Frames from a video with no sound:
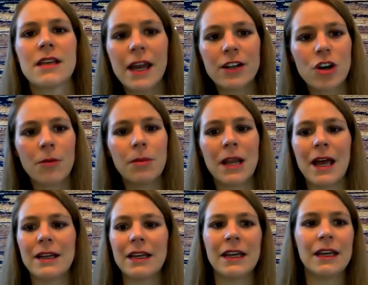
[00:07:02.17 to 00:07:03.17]
HR
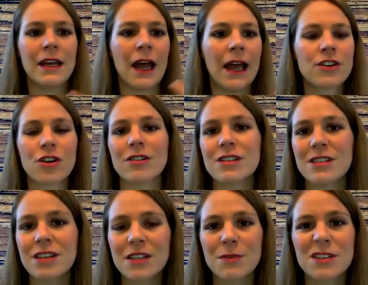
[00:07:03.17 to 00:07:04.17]
planning, HR
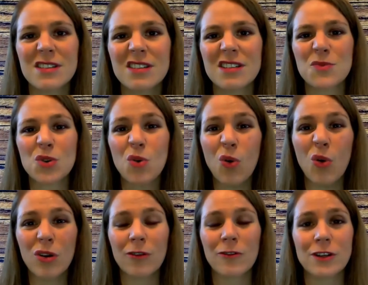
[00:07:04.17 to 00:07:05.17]
assessment systems,
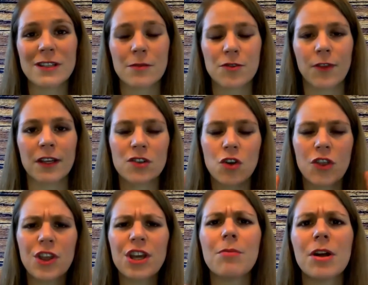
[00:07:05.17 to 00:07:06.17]
all of those types of things. So
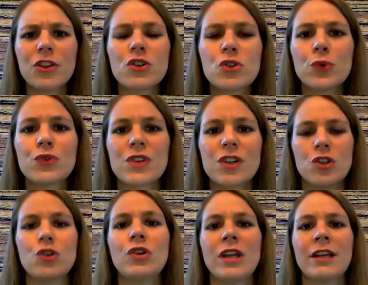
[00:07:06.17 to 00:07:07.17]
think about the tools that
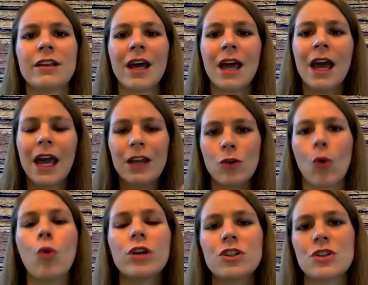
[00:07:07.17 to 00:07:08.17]
you need in
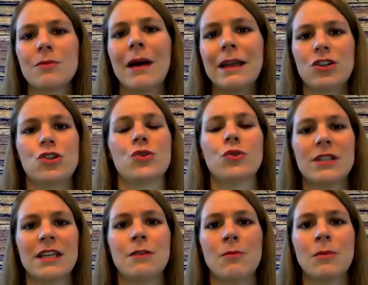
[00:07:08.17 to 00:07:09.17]
order to manage your
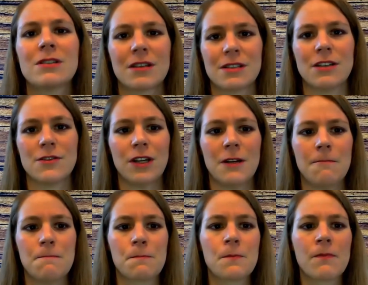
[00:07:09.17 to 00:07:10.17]
team successfully.
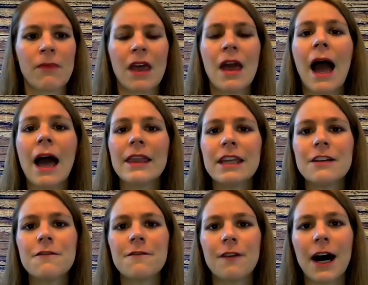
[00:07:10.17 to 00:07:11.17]
And then
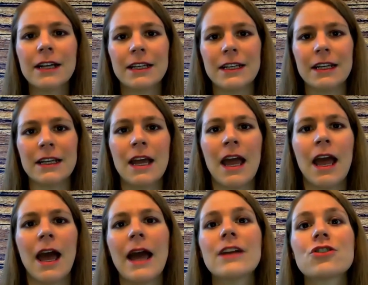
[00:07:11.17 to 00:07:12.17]
finally,
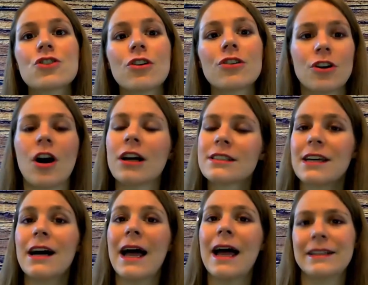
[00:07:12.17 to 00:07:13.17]
HR
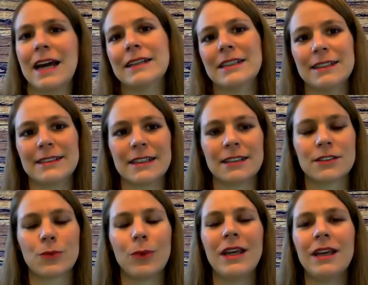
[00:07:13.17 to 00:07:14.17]
data and analytics.
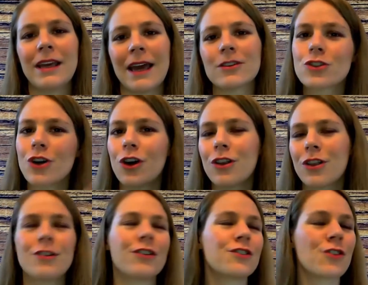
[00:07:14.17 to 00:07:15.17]
We cannot go
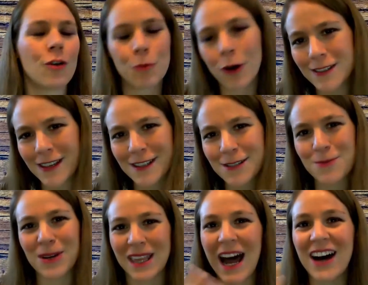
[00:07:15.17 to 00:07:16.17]
through this whole process
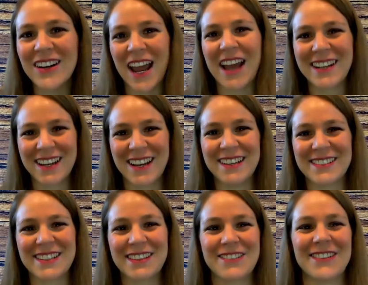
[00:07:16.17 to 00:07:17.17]
without
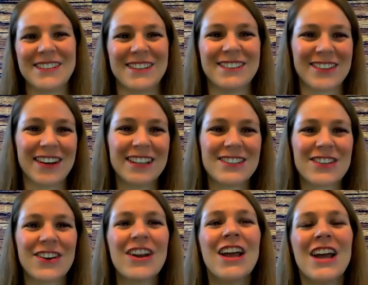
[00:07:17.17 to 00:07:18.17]
analyzing the results, right?
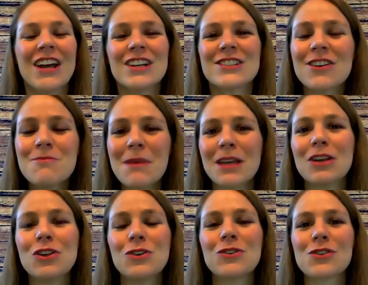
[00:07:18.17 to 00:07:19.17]
So start
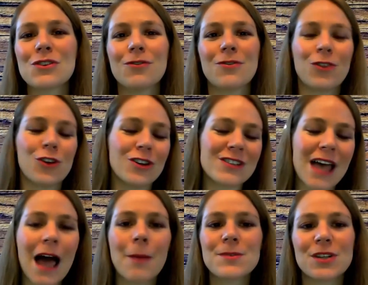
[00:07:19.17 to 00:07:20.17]
making use of those
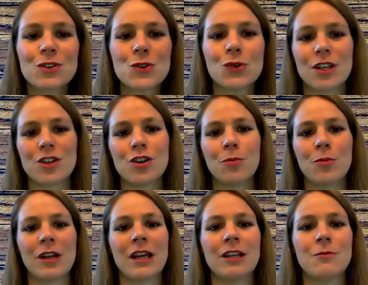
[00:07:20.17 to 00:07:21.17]
apps and tools that you're
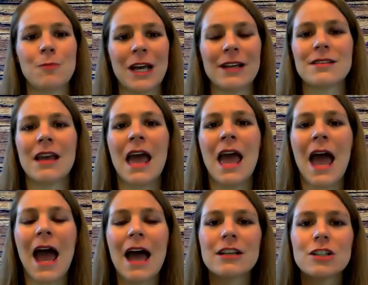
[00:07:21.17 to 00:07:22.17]
putting in place
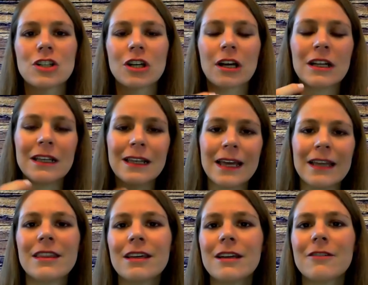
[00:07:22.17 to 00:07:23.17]
and
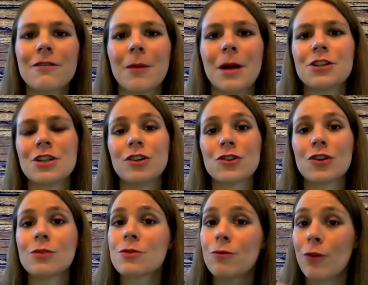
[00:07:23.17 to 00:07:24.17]
collate the information in
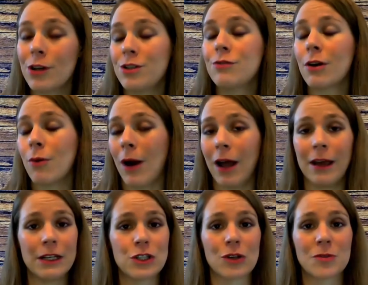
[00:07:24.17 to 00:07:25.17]
terms of what you require
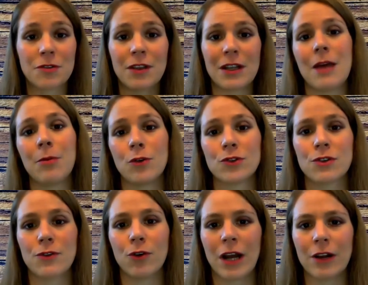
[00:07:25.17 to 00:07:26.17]
in terms of the labor laws of
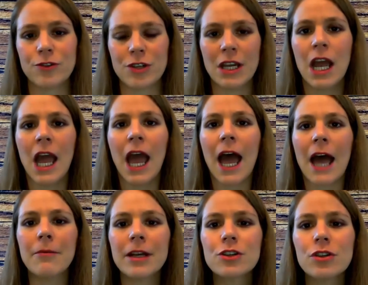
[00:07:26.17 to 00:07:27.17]
your country and
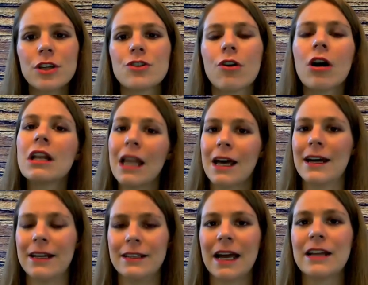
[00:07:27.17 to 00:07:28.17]
make sure that you're
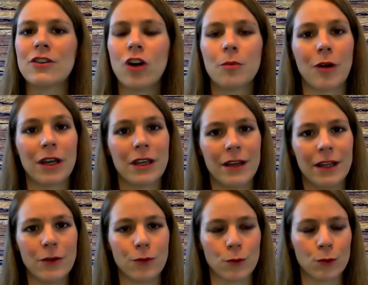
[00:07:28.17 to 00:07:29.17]
aligned and not breaking
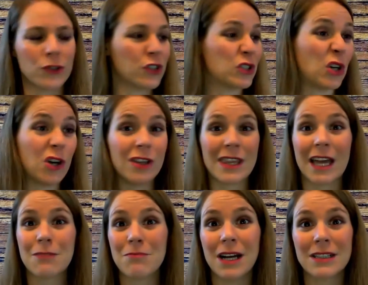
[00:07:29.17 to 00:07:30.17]
any rules. So
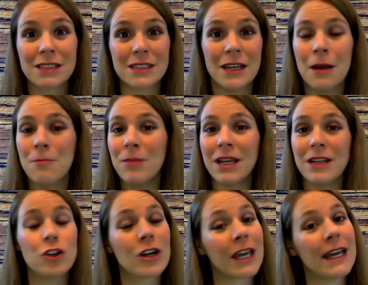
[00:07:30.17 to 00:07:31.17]
that might mean
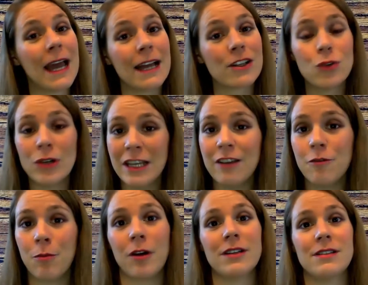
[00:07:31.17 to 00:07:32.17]
looking at your leave
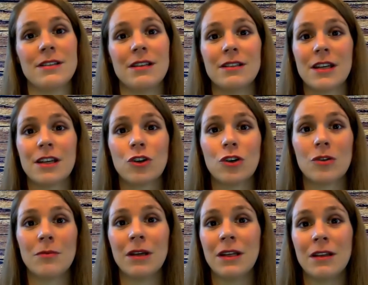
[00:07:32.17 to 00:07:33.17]
policies. It could
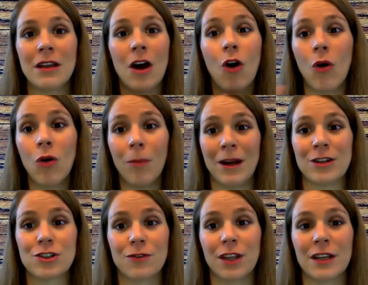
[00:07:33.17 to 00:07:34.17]
mean a whole
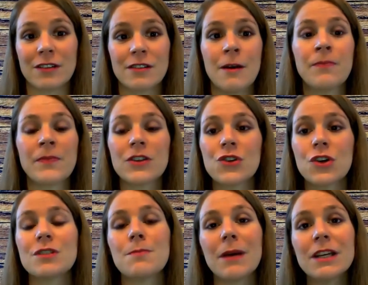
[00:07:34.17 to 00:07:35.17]
bunch of things. So
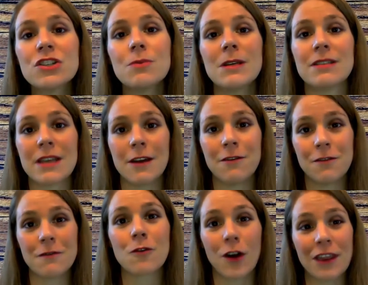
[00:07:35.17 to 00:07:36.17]
it's best to be safe
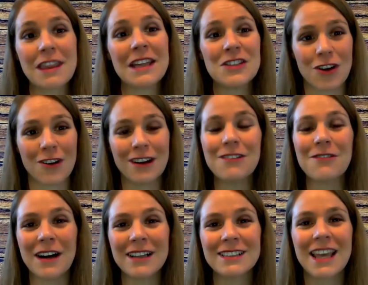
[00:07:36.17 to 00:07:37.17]
rather than sorry,
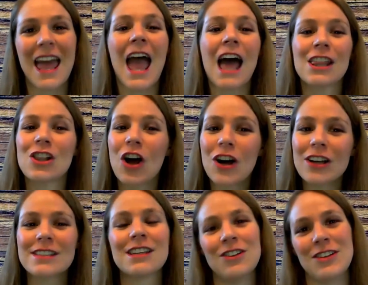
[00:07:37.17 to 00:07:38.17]
right? And the
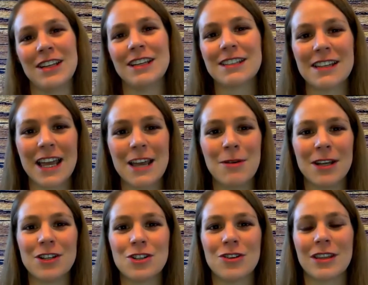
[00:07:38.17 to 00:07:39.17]
last thing you need is a labor
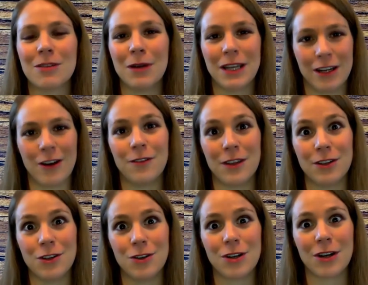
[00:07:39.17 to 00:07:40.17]
issue at the beginning of the
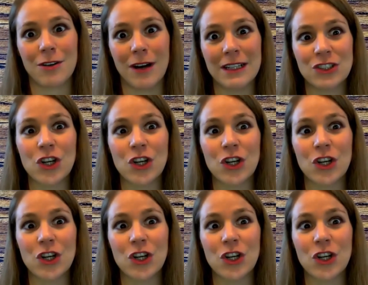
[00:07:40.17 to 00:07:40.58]
new year, right?